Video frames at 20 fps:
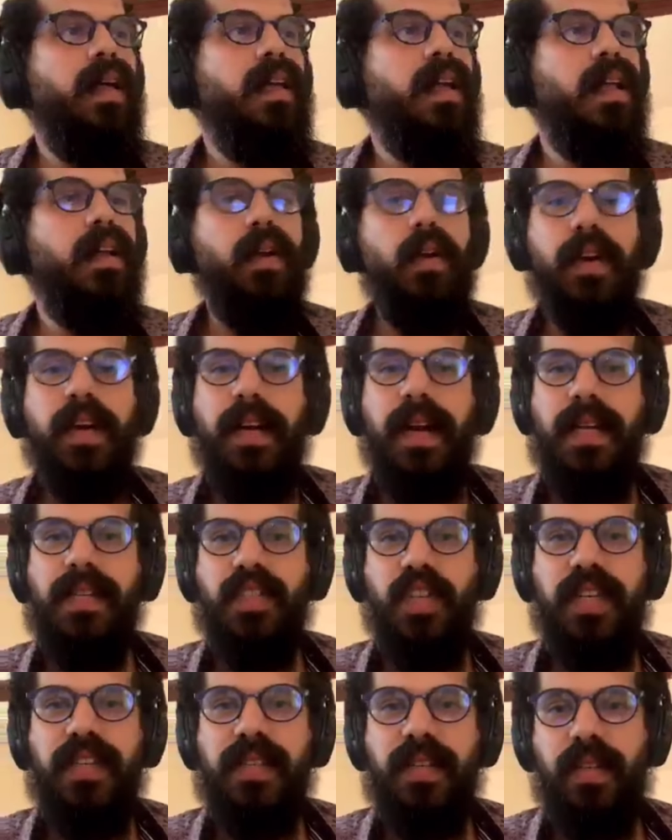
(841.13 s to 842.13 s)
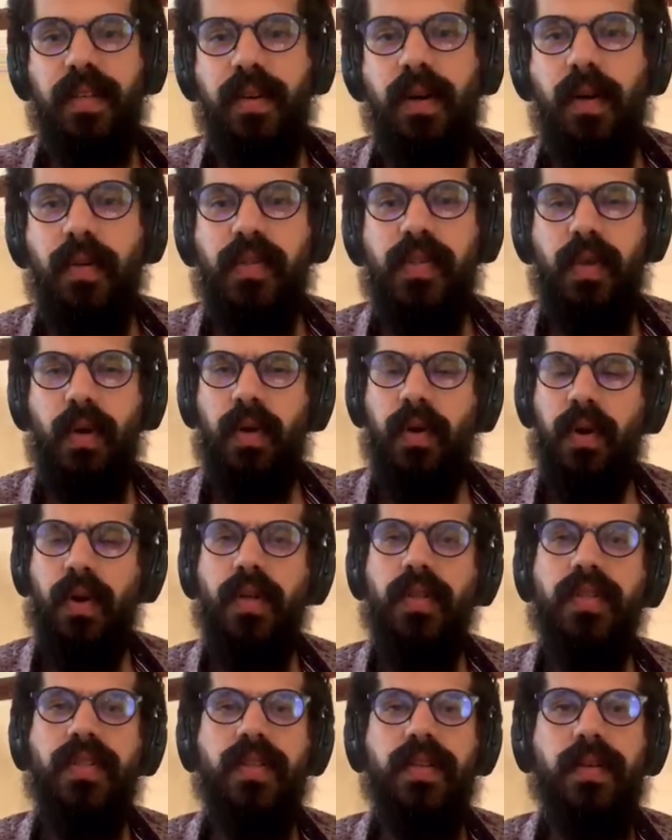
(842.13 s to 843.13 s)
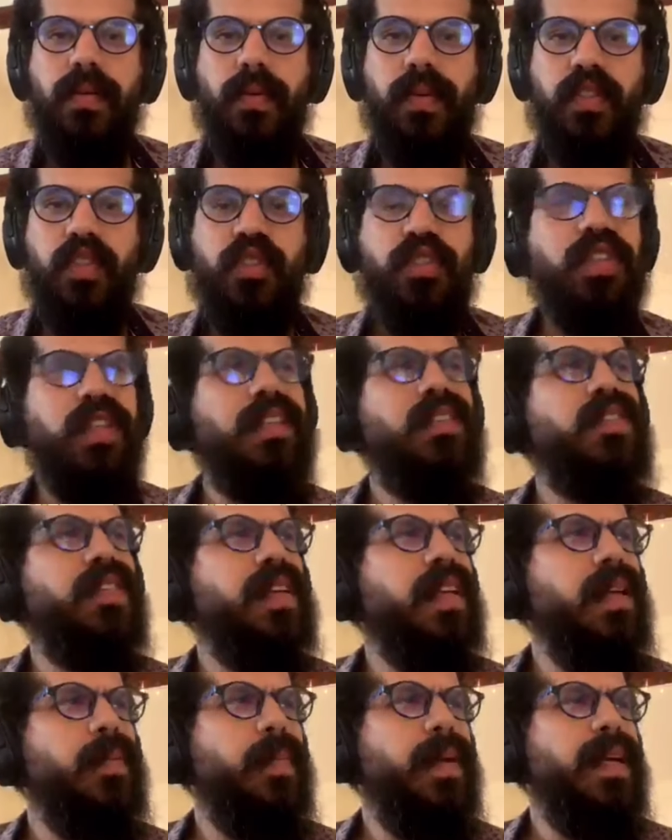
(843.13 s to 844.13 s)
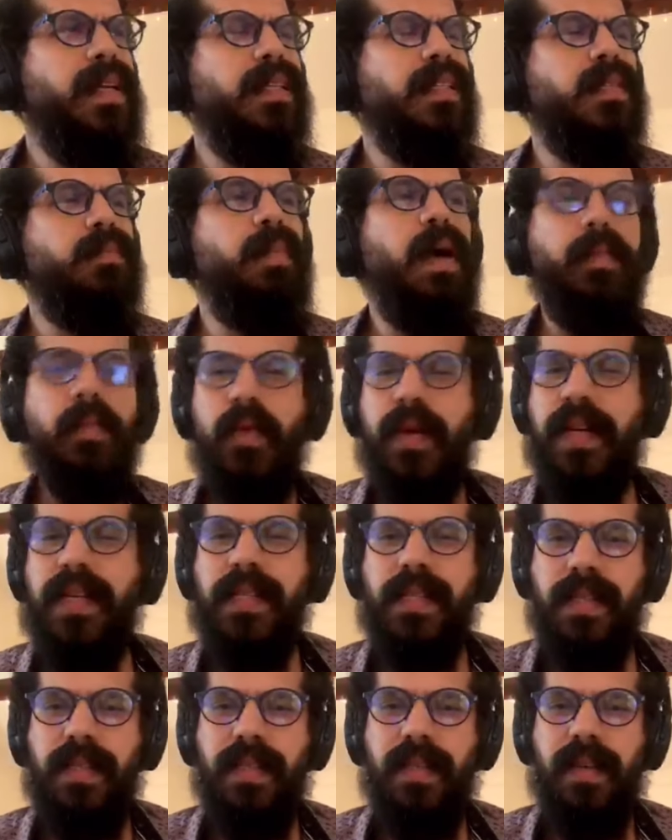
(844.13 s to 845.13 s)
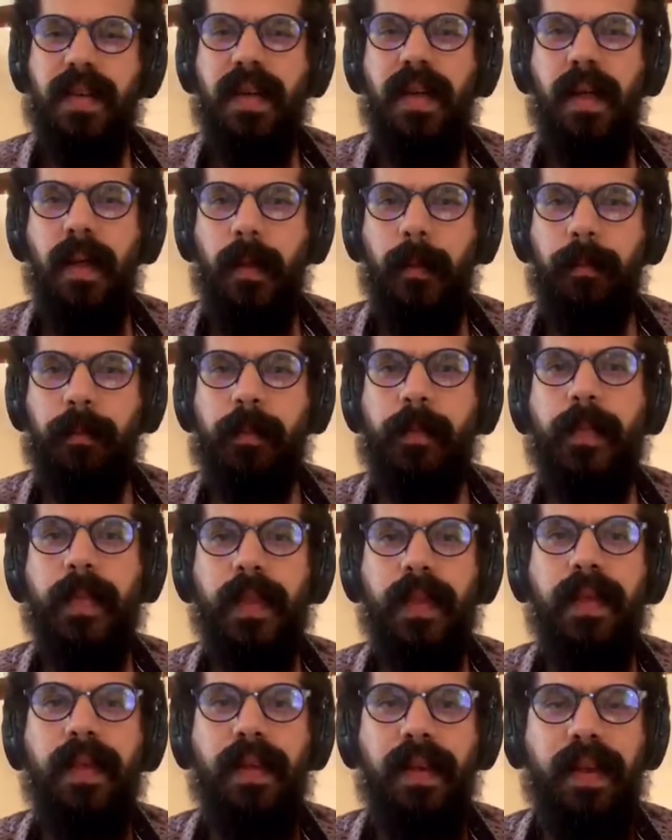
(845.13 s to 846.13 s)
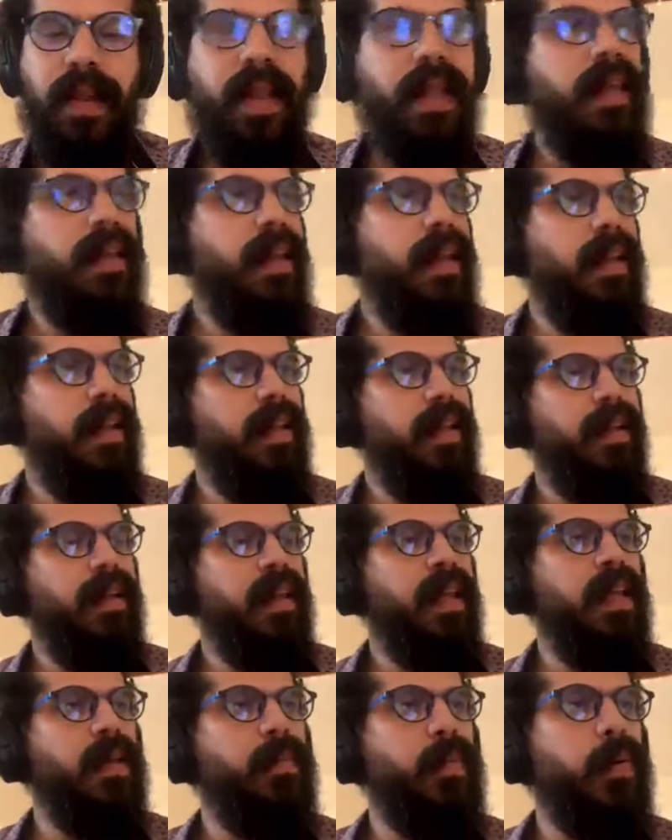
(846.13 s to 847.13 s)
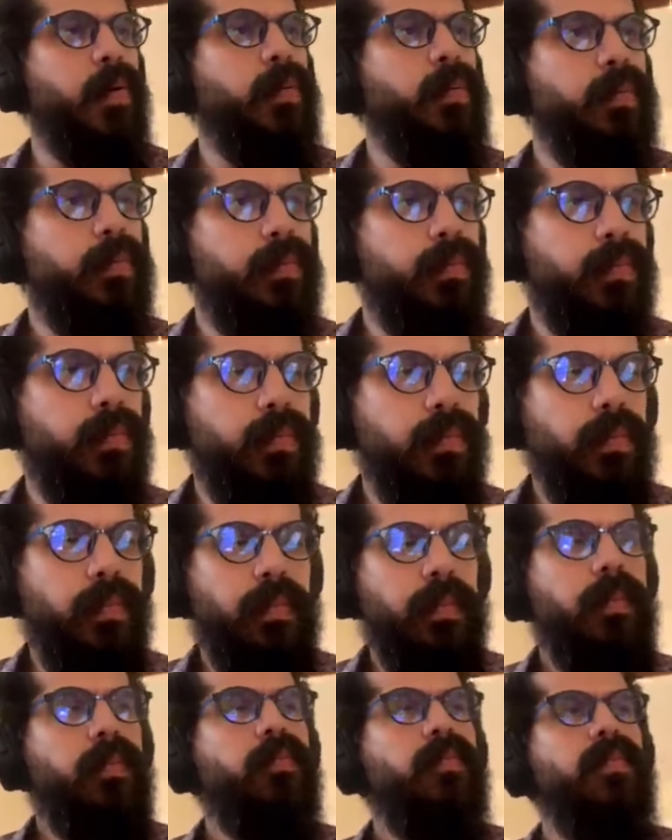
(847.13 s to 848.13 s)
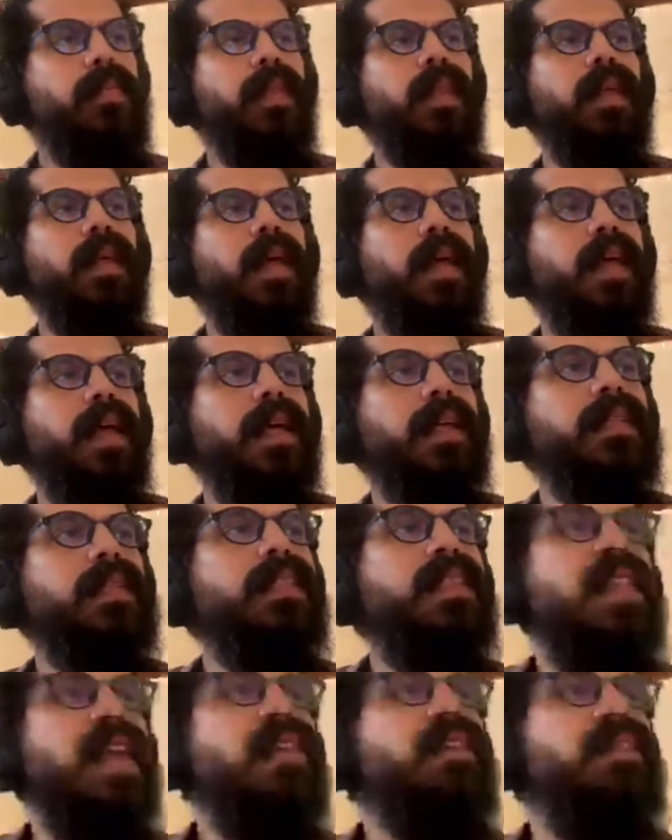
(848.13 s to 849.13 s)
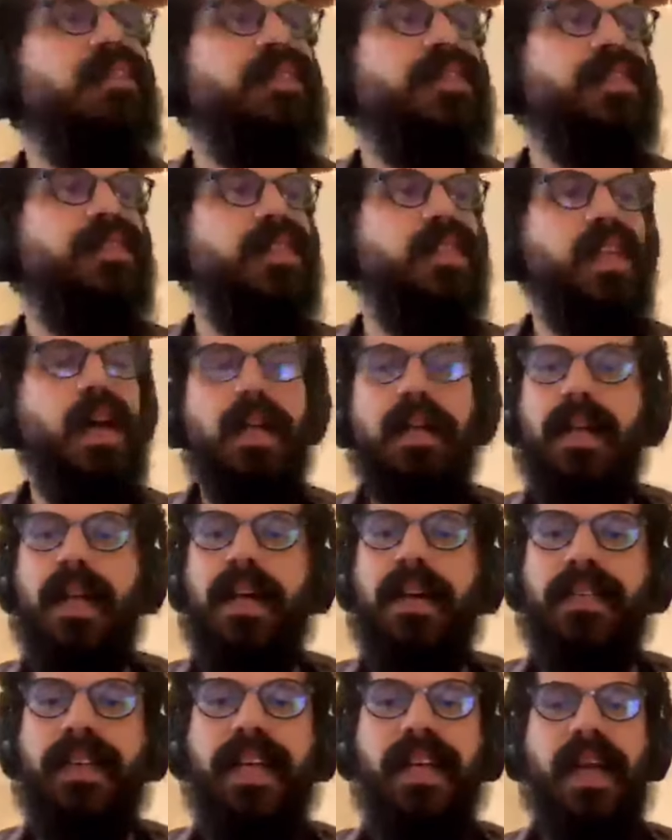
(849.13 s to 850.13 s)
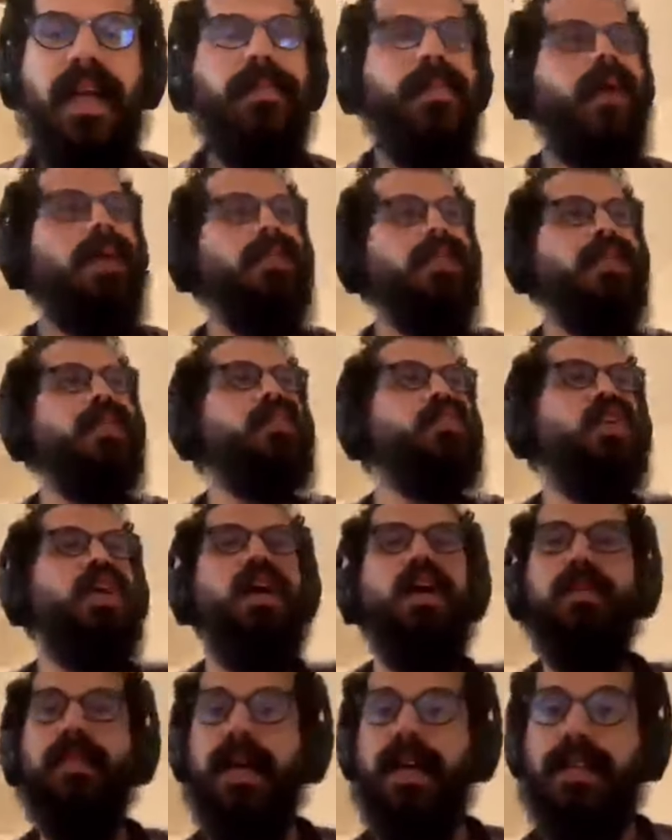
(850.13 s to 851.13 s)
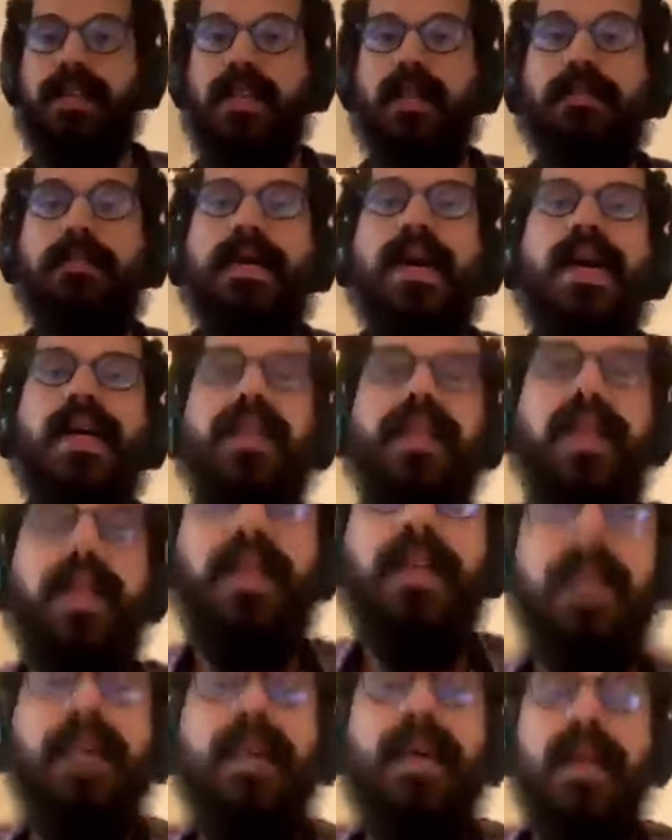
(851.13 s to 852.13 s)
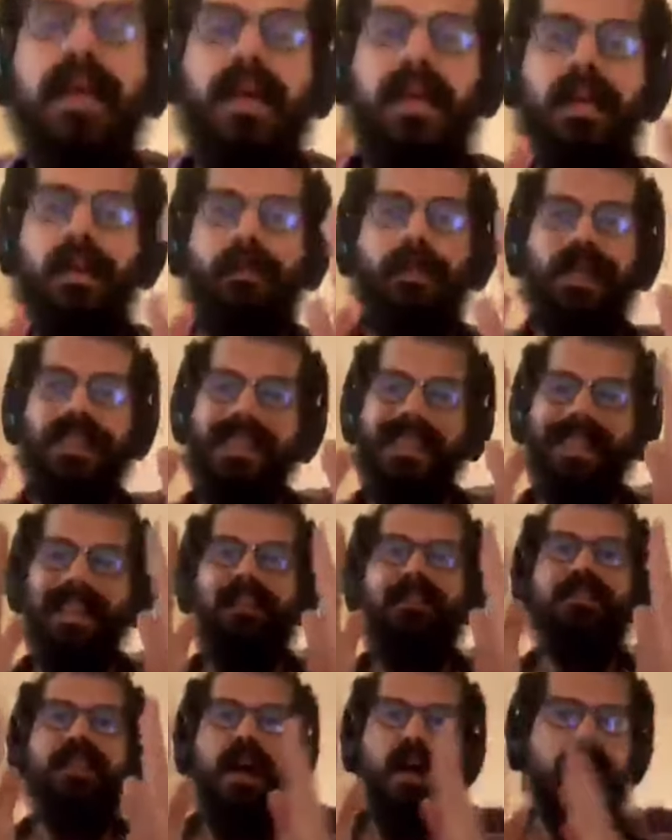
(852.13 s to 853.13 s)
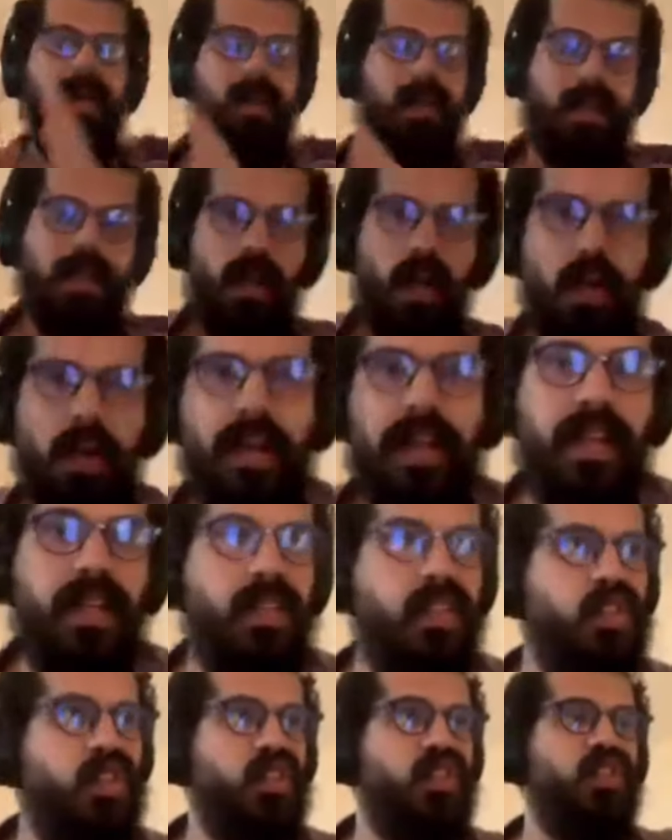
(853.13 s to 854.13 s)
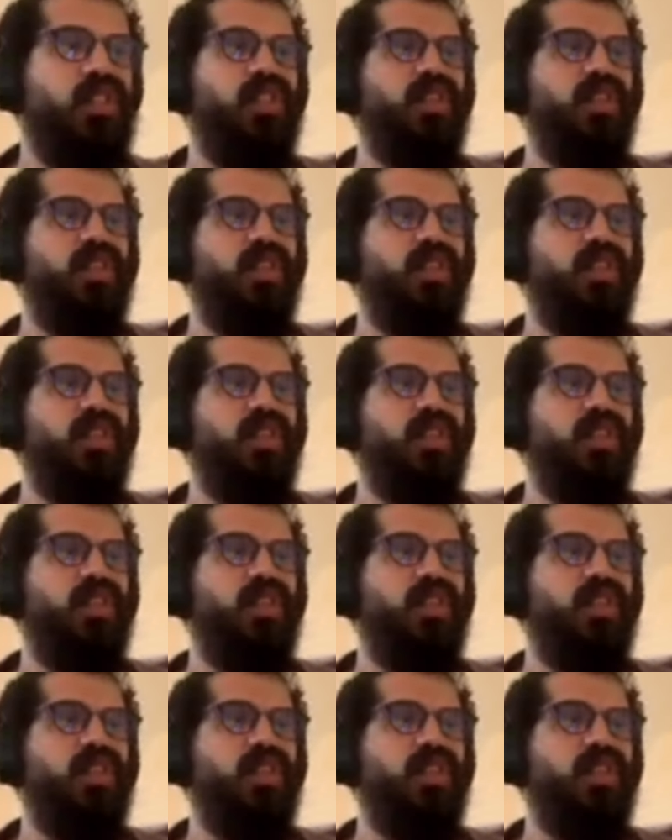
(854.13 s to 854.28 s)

organization called Zochrot, which literally means memories um, in, in, in Hebrew. And they've done a really amazing job at compiling basically files on each